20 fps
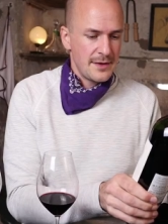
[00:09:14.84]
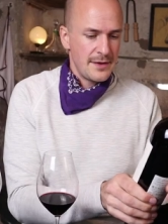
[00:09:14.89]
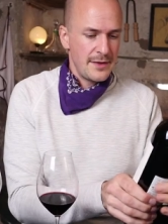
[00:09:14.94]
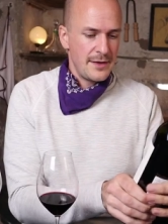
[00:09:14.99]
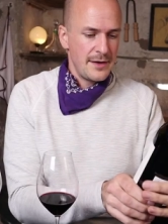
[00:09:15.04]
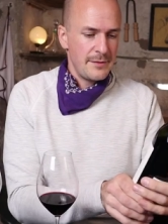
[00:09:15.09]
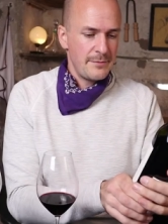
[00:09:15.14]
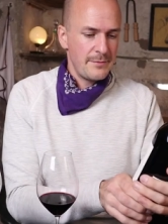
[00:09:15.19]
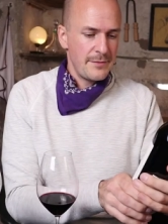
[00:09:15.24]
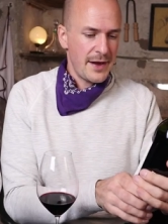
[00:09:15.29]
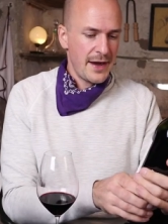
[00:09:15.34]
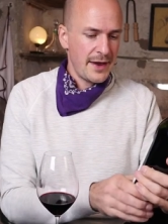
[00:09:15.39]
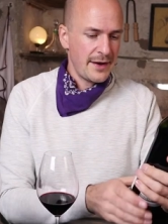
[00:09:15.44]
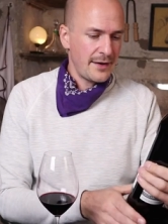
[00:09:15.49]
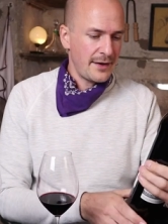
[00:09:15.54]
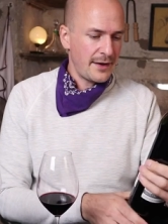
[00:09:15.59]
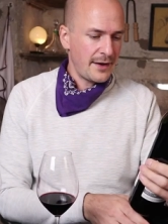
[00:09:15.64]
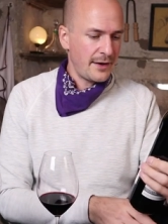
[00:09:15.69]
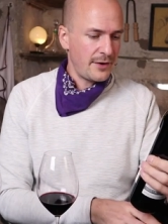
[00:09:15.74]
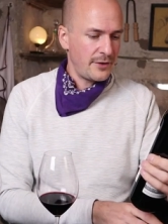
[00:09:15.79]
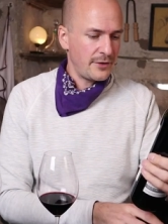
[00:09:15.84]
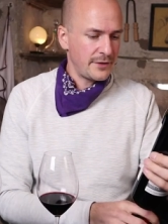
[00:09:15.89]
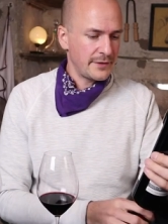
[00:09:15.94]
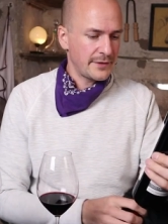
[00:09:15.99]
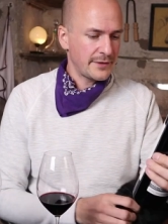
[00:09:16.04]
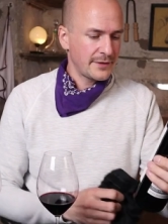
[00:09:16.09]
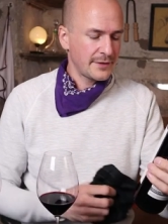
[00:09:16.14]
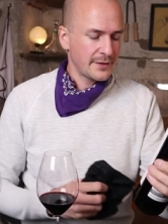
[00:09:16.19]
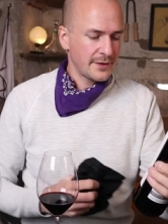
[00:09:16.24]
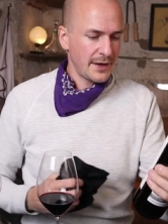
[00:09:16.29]
The Manor
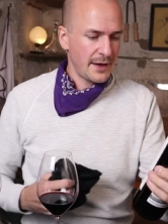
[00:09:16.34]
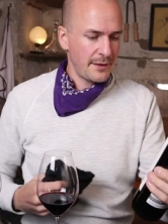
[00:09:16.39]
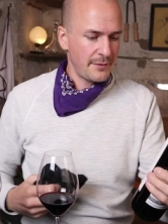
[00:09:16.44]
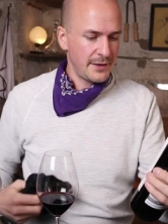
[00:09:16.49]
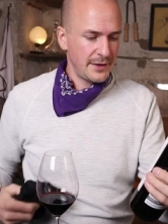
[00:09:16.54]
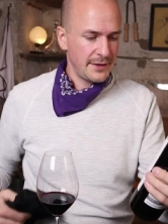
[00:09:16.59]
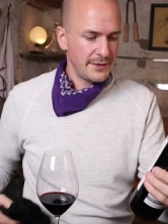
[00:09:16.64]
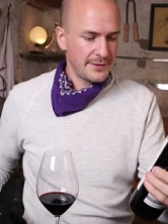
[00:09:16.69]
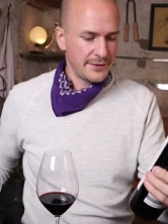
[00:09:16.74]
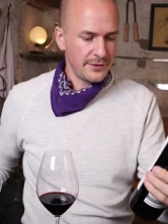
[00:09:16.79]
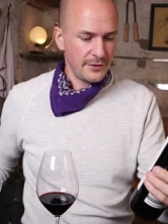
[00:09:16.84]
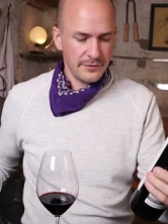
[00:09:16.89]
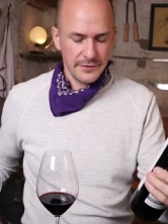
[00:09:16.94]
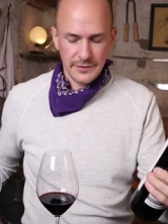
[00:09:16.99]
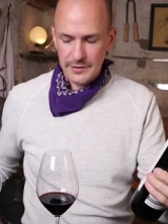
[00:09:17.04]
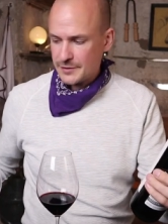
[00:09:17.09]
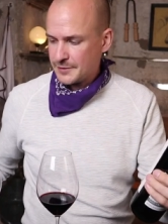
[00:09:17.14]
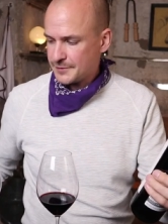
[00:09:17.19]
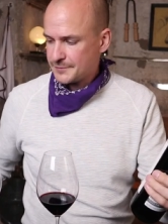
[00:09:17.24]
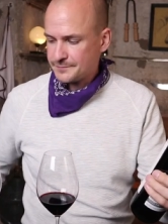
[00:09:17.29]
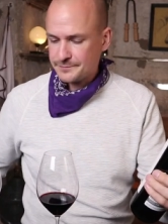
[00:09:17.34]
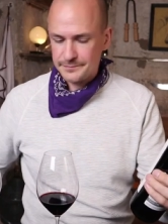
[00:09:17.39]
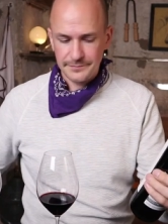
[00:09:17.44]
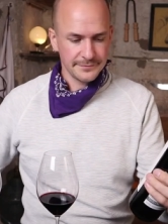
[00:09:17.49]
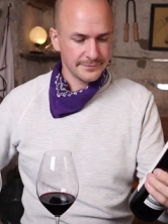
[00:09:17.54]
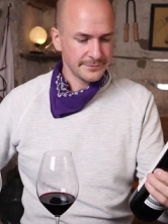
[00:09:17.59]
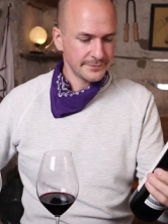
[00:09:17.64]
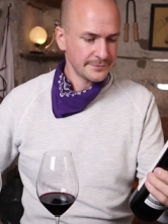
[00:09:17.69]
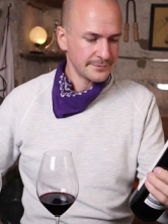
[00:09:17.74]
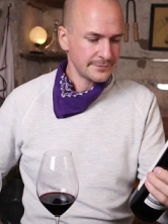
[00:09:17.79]
House Cabernet Sauvignon.
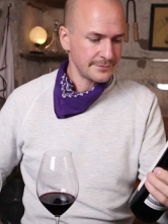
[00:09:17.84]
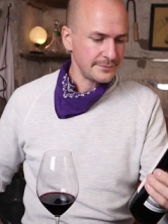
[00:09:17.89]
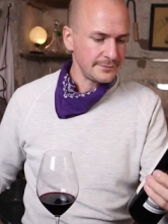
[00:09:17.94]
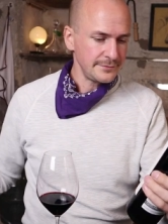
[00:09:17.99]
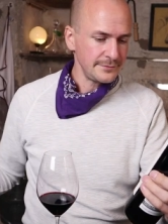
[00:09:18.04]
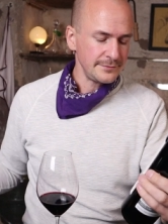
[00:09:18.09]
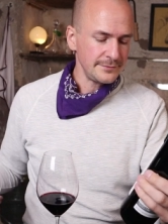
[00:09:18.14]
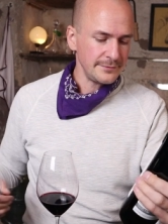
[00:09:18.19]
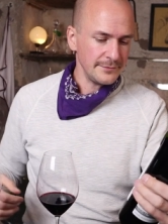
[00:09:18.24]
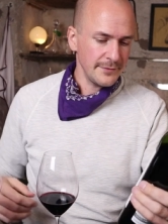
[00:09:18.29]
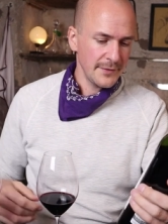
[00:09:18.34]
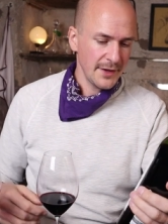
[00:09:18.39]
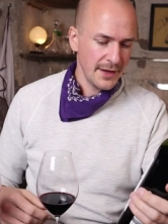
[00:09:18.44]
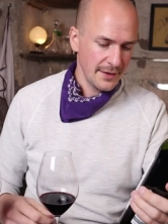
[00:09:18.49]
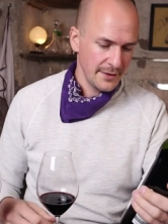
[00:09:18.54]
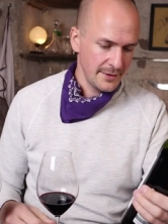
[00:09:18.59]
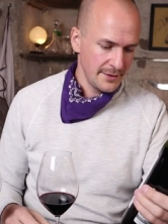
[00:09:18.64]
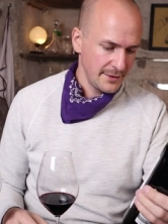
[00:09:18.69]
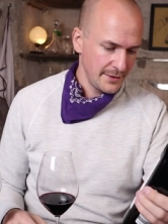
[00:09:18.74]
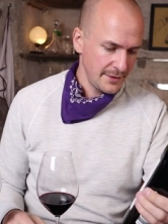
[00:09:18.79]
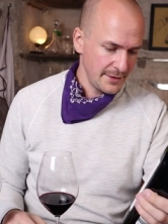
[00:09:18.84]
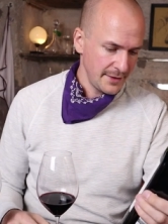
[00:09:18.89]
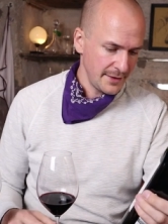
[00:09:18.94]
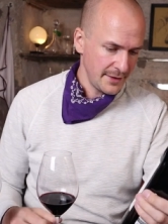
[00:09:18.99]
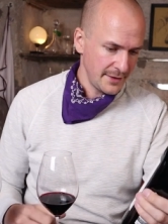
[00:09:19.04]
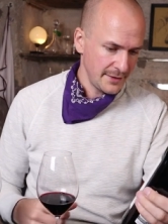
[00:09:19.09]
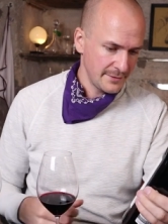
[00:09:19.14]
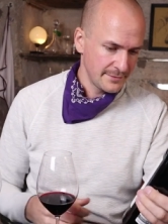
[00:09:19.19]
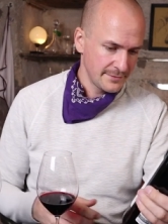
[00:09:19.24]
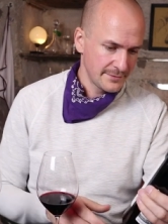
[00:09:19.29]

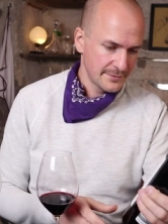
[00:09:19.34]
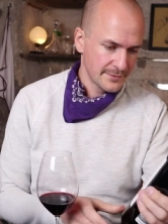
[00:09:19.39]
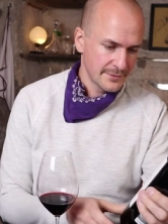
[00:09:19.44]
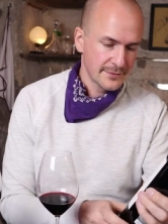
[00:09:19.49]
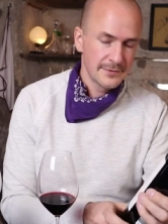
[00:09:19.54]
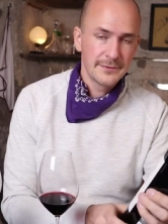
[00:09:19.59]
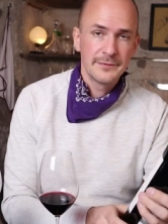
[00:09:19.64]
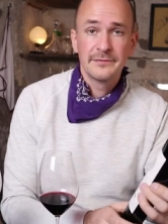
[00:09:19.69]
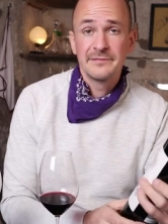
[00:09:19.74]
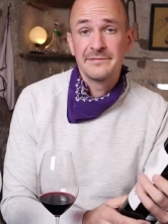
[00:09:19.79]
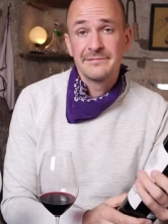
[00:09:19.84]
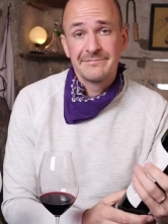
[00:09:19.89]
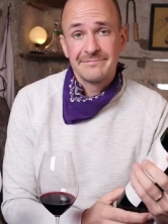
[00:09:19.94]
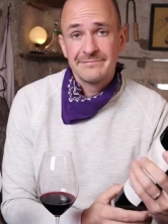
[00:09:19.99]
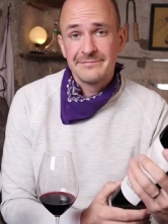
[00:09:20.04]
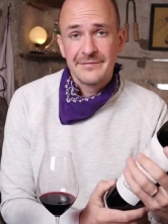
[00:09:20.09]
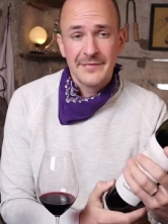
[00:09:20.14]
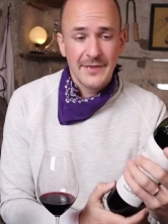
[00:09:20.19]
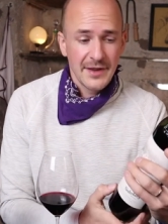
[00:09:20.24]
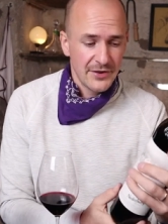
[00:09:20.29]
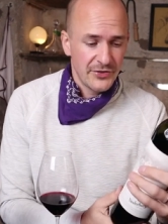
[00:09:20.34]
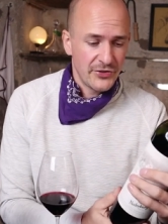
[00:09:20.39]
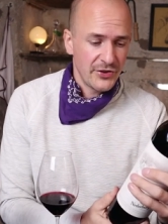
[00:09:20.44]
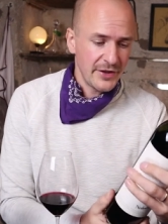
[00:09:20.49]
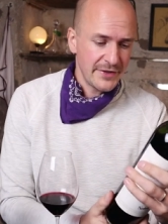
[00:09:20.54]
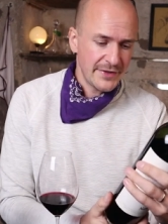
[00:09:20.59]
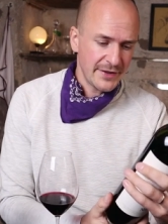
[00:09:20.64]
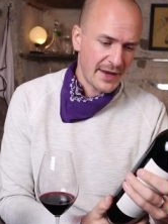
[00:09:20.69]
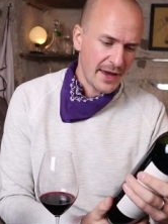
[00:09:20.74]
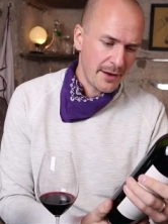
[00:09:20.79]
Yeah.
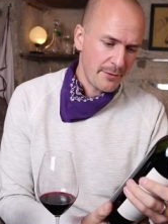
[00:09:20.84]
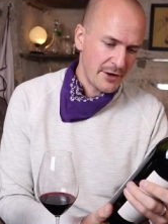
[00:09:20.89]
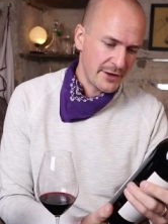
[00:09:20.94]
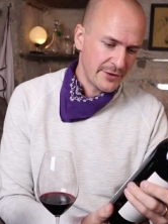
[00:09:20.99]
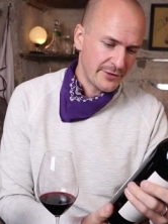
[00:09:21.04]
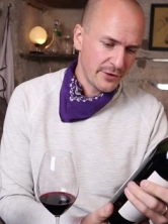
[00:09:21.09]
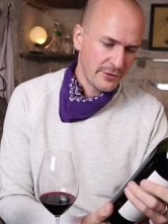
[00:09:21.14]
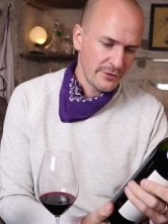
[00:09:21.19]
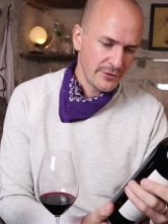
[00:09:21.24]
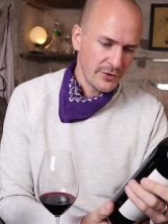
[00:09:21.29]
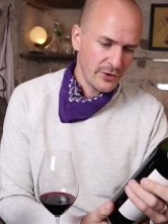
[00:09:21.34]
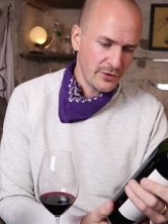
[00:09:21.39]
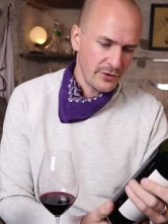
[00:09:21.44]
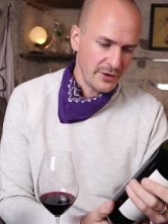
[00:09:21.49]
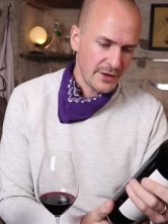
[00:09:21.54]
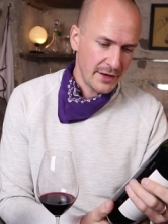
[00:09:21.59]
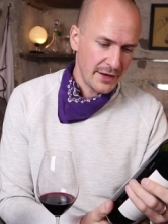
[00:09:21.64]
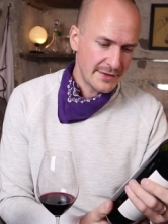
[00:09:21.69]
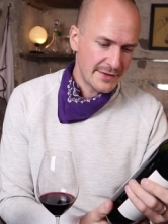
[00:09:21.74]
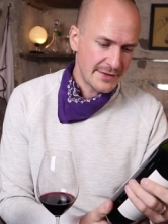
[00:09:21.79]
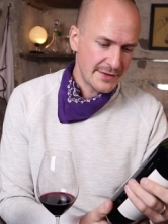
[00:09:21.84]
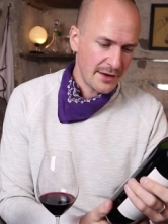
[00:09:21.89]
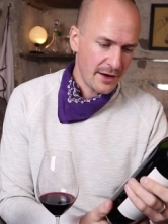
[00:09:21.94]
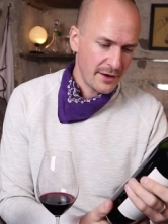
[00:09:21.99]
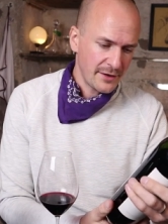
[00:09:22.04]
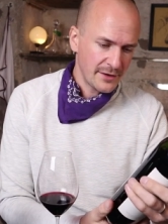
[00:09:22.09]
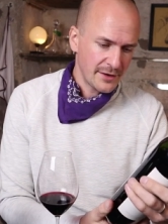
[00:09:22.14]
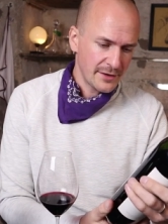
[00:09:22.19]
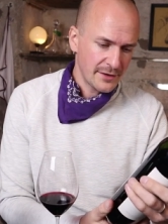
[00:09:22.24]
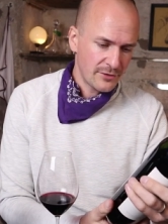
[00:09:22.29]
So it's a Cabernet Sauvignon. It's
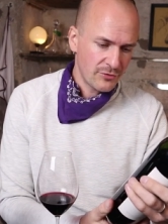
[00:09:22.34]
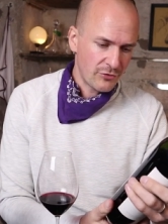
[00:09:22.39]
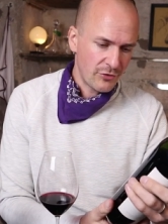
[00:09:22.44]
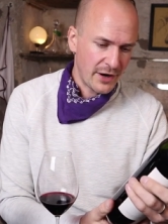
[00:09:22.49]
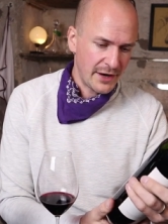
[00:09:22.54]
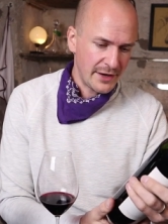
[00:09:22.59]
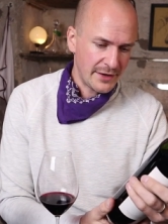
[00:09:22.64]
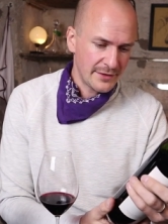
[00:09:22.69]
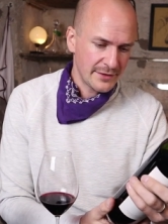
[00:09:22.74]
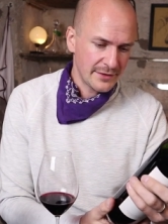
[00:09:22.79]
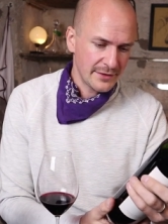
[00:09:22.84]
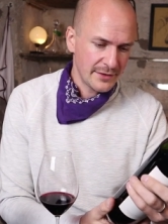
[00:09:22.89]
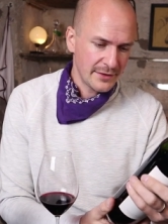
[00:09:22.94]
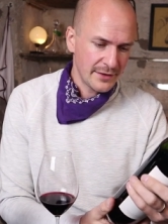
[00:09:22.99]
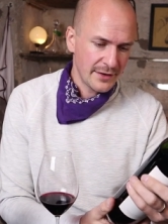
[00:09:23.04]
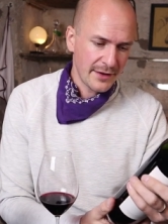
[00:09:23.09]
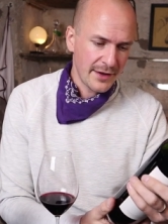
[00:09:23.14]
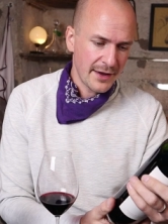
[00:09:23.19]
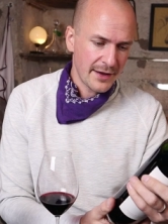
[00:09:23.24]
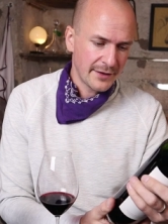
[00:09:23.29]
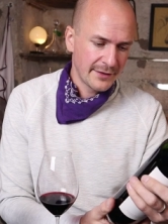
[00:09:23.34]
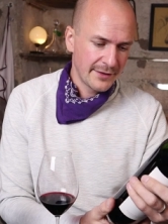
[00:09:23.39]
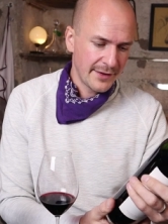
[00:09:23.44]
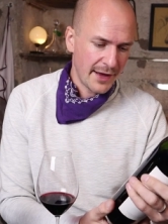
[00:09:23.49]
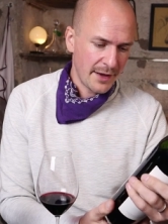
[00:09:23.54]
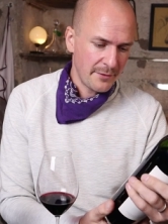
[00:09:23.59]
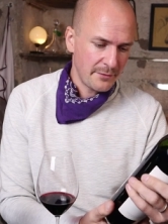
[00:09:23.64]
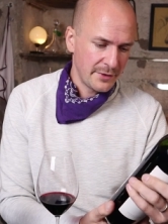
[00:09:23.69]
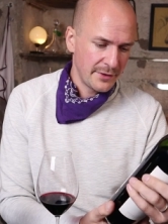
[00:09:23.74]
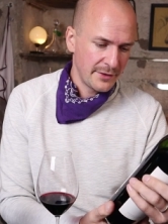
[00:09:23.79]
not a great
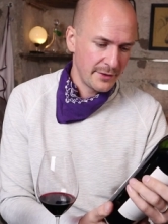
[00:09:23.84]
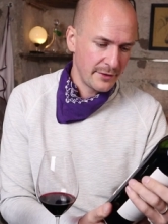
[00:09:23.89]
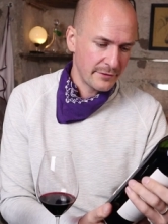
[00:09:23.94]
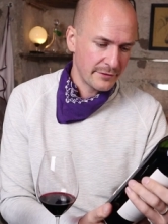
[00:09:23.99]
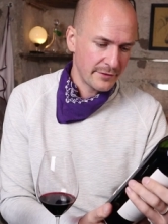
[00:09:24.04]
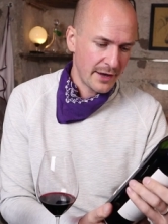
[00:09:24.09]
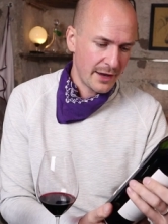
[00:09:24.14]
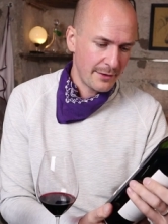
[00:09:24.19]
example of